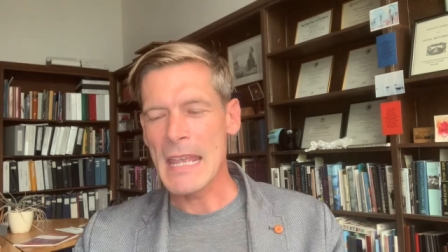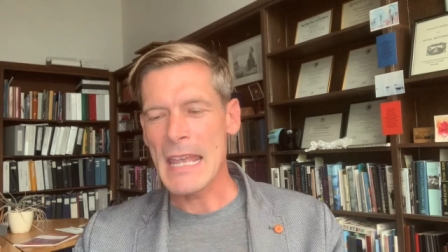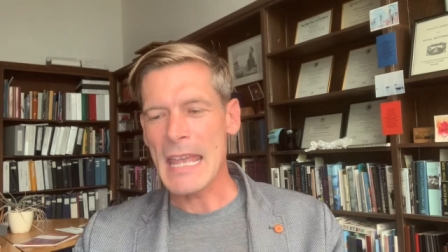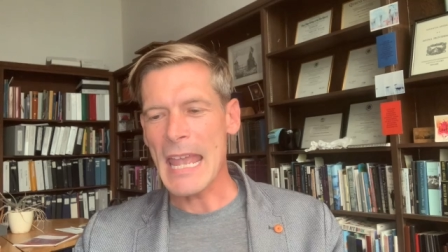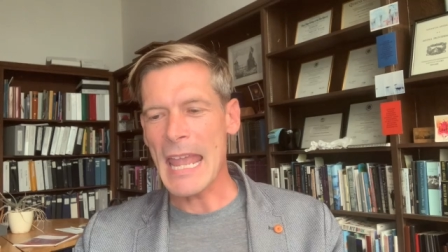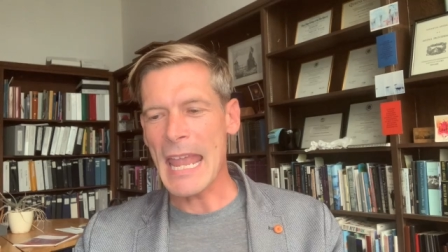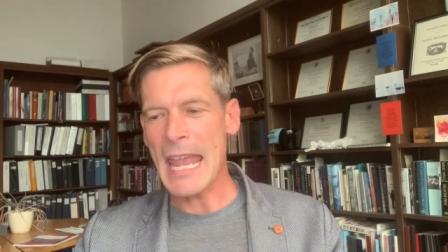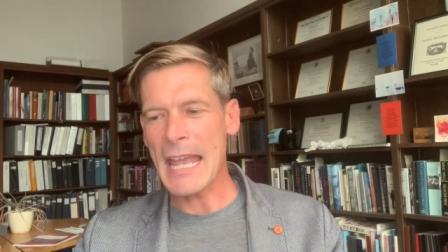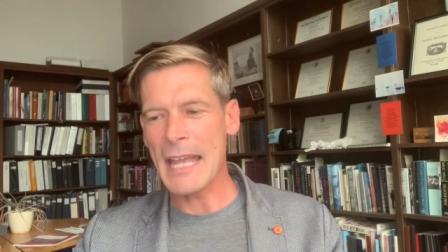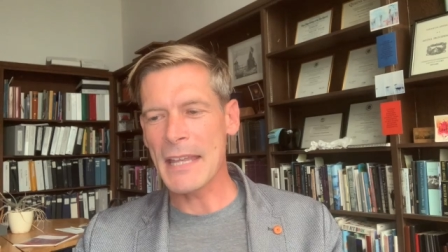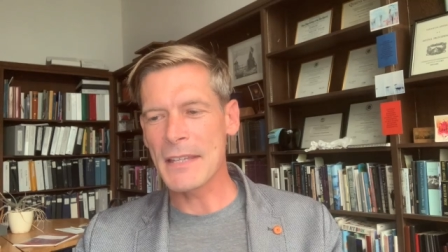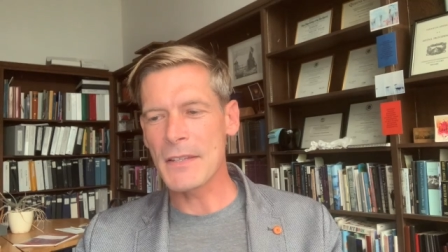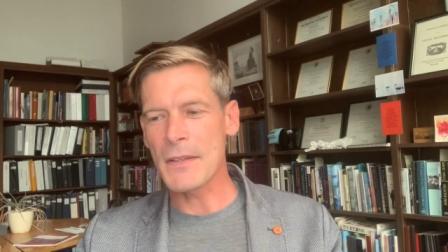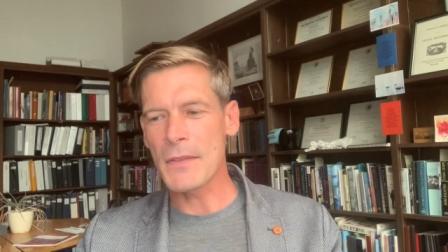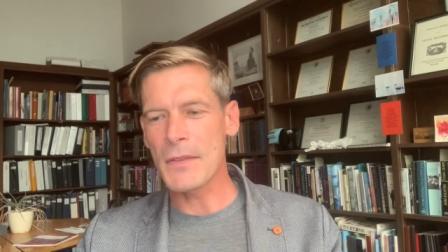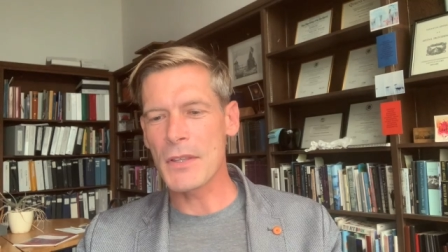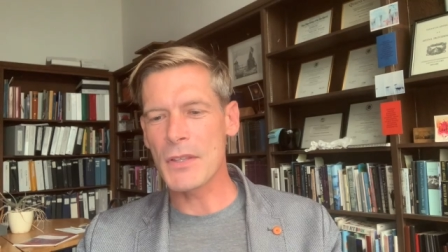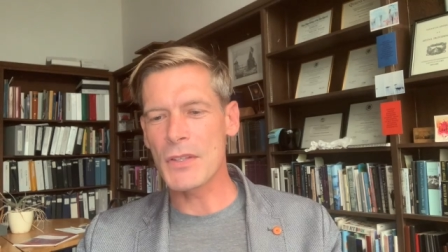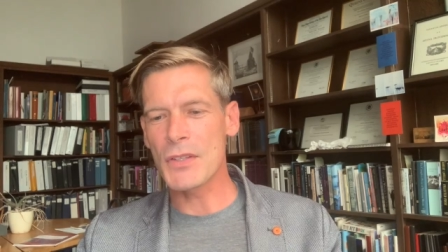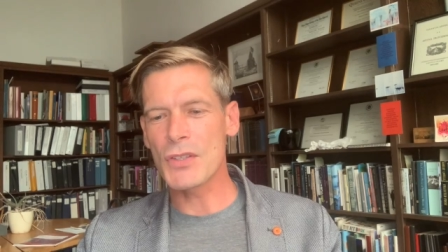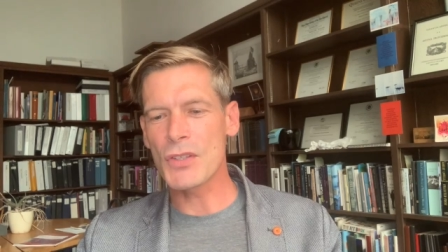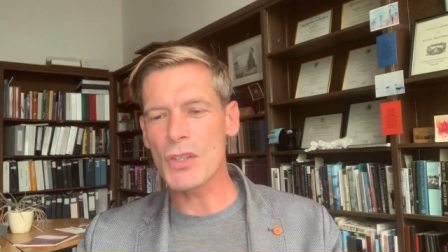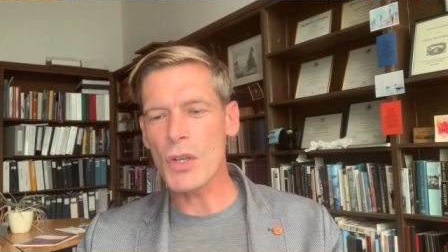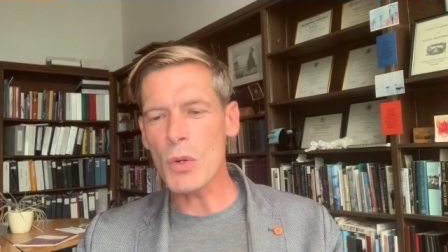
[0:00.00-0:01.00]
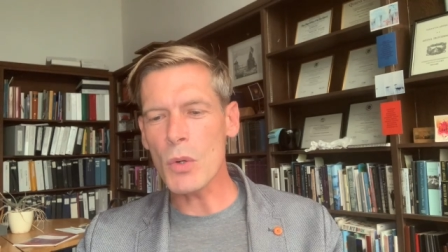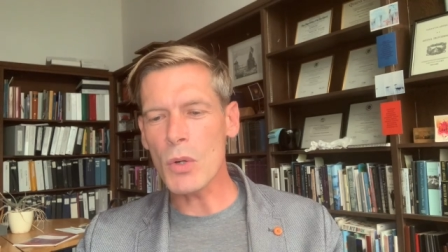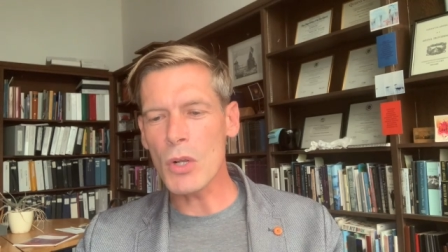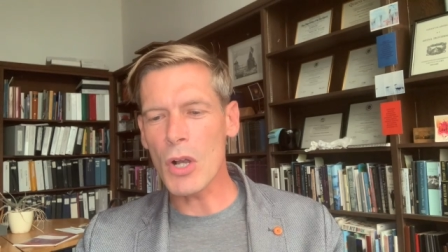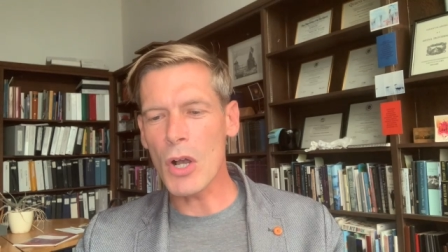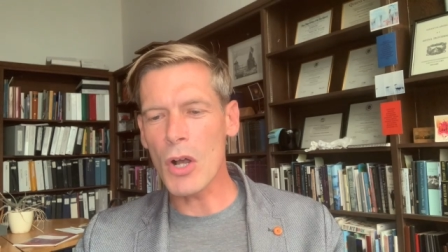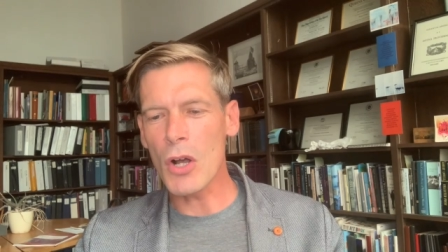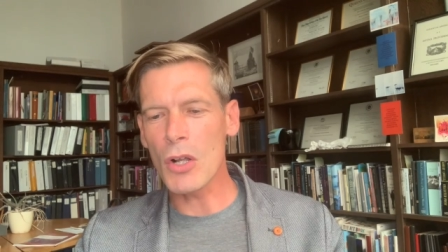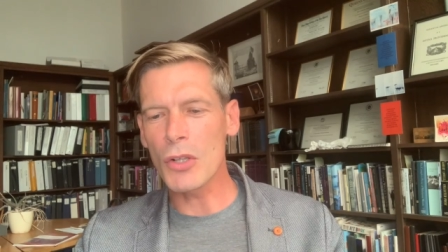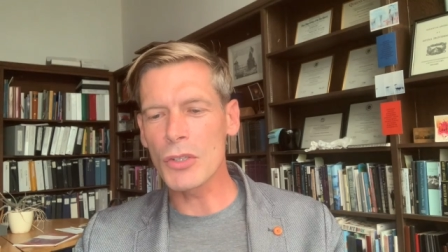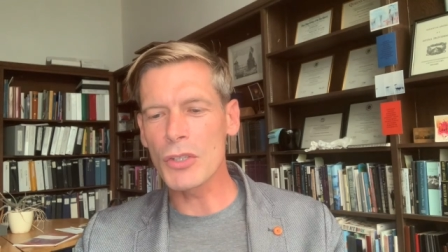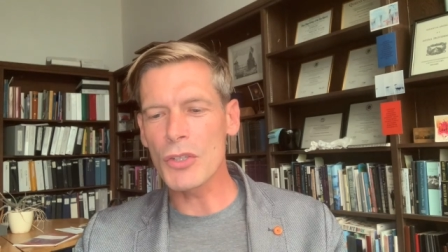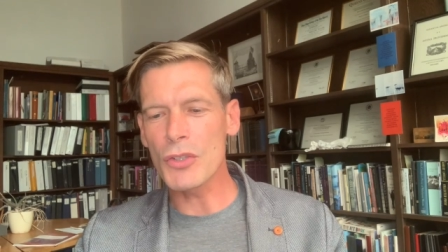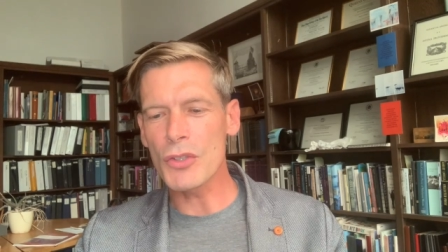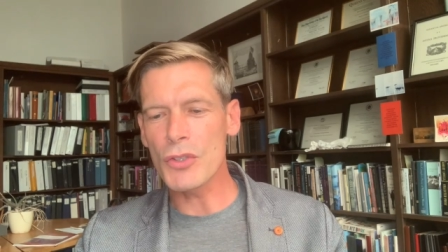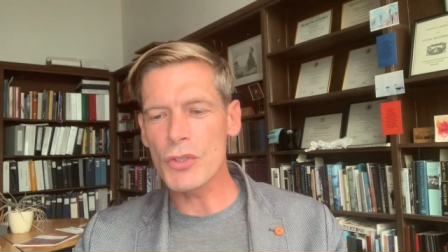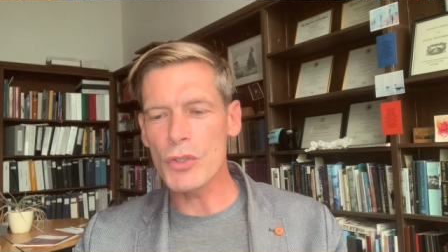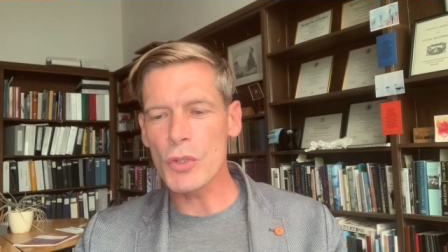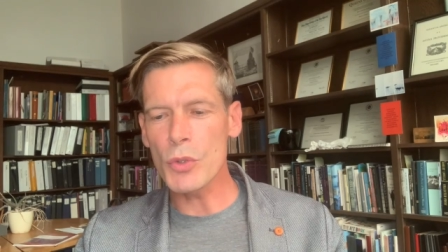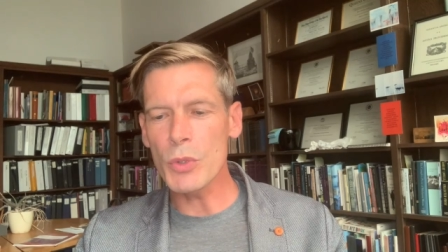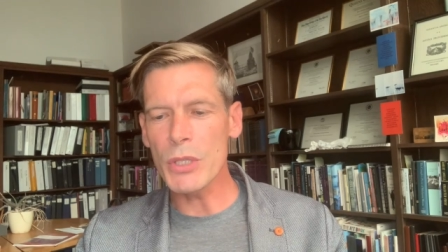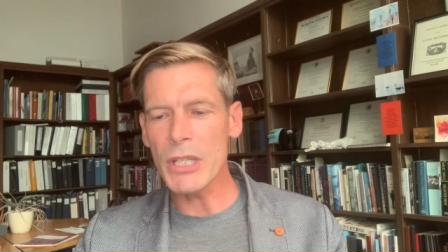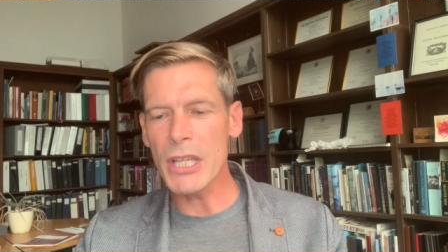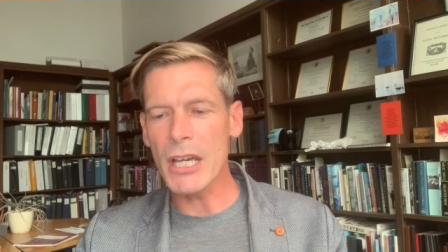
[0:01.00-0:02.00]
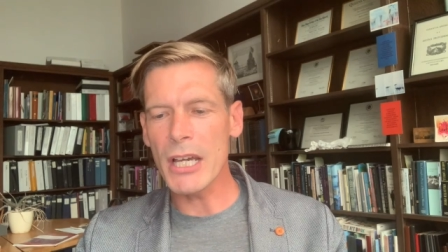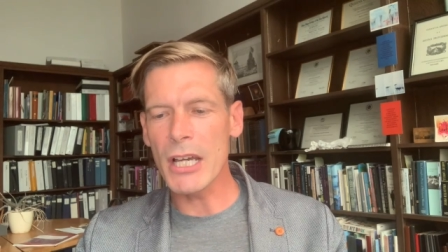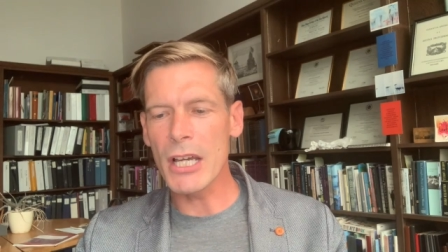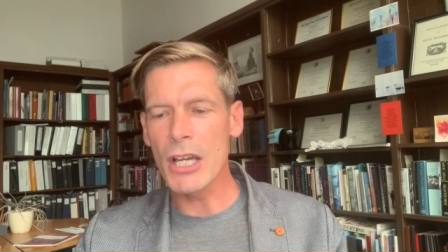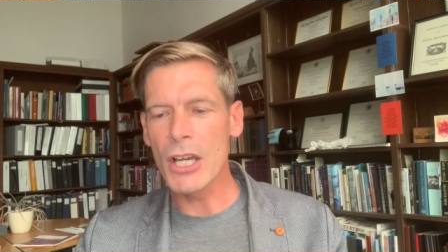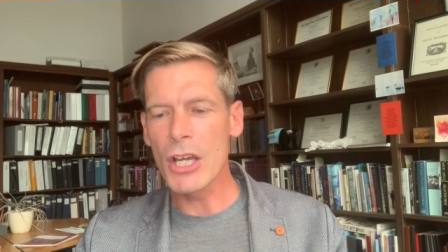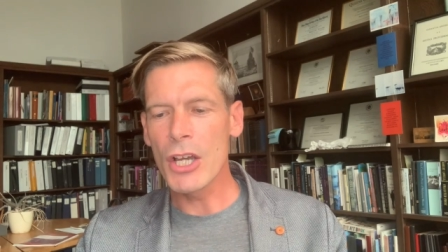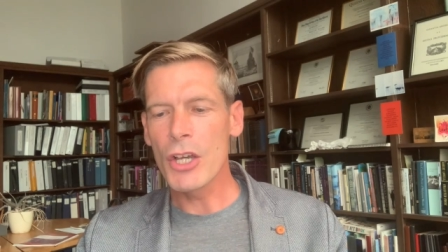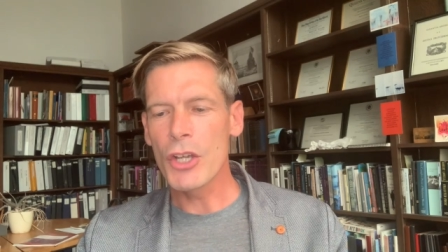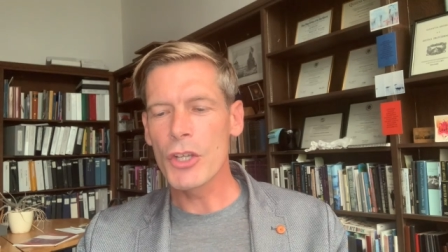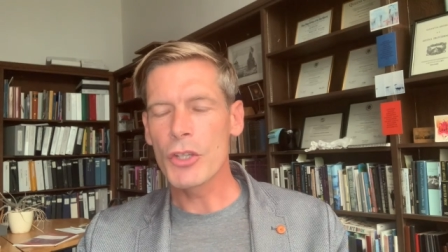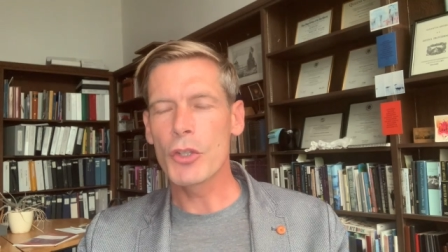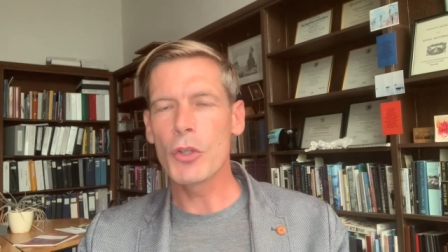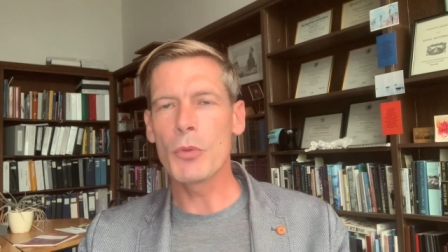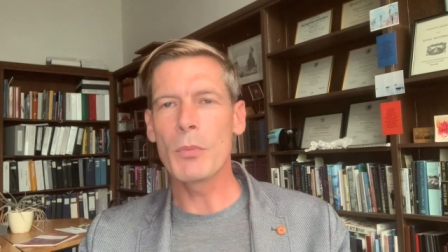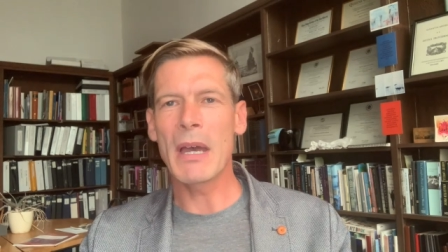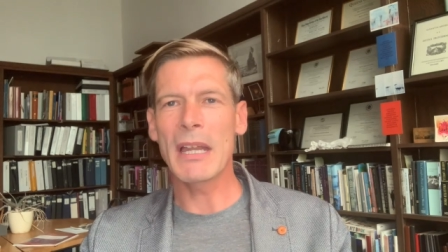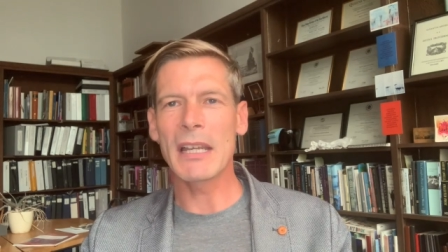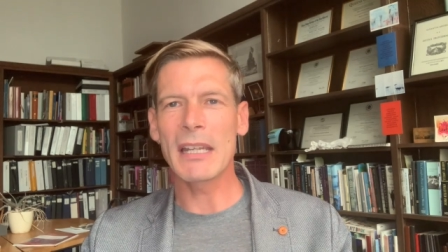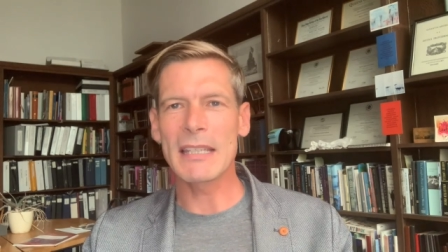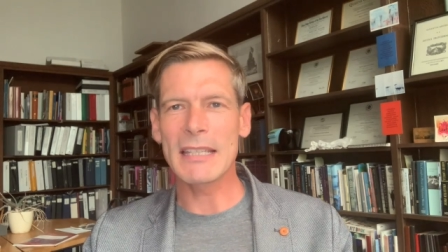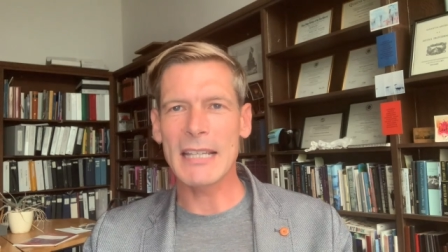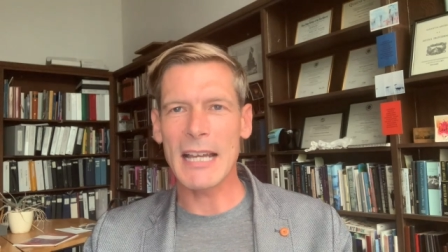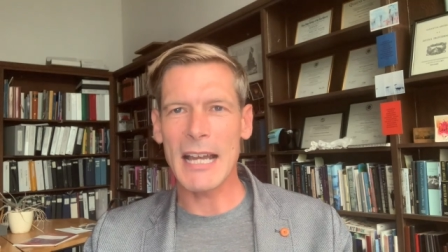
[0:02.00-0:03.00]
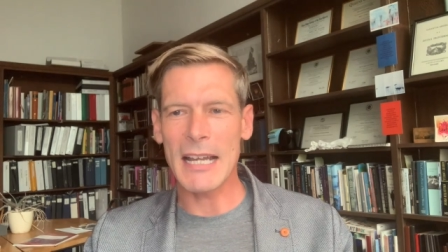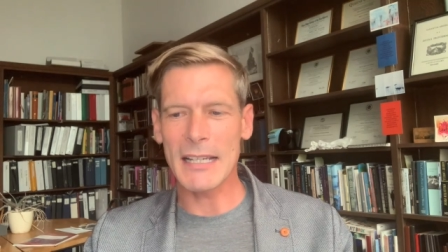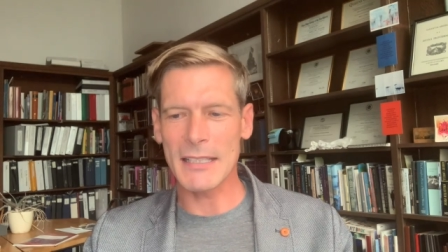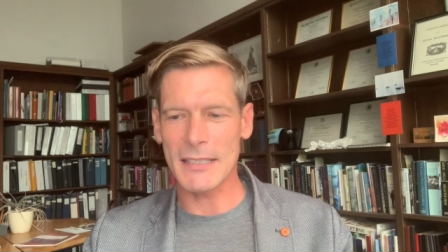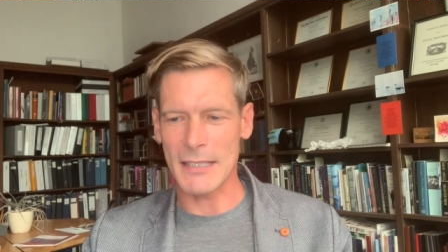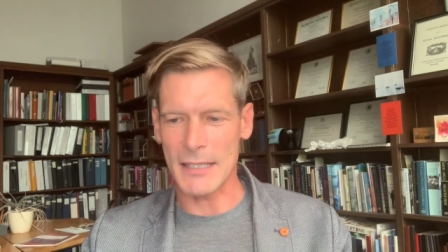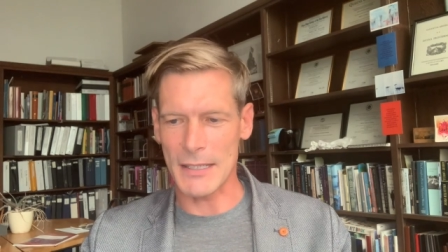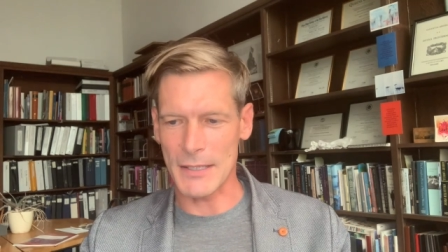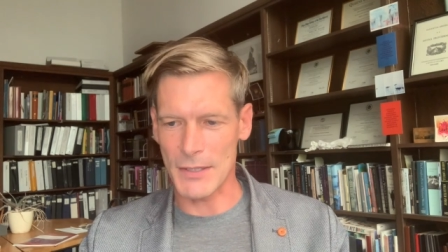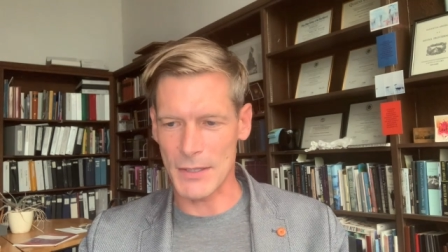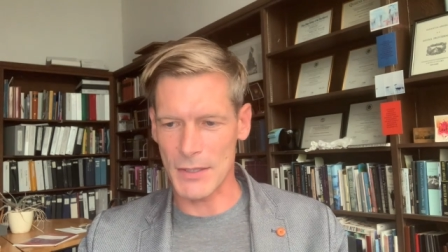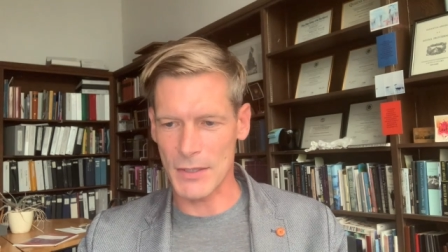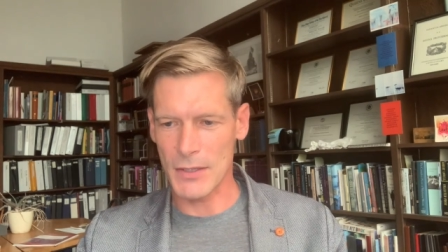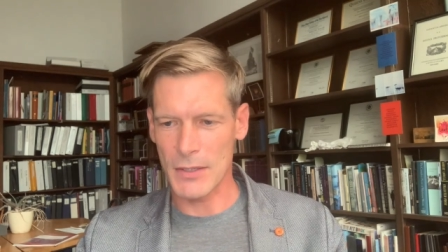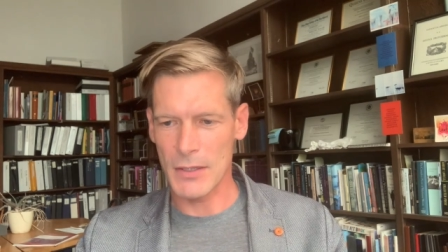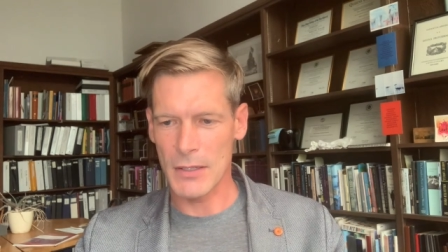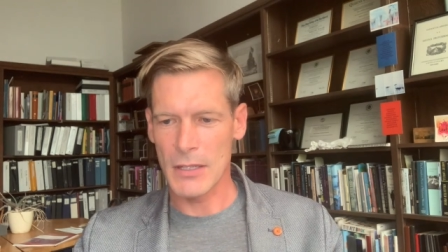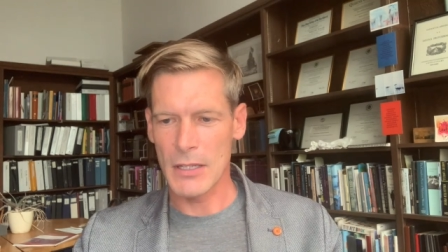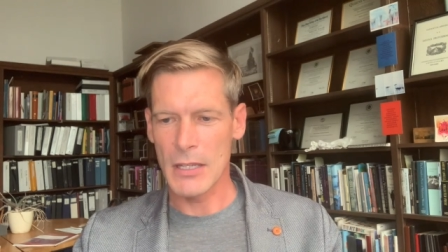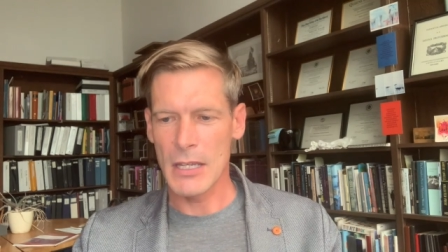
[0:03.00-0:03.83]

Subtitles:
And the so-called studia humanitatis,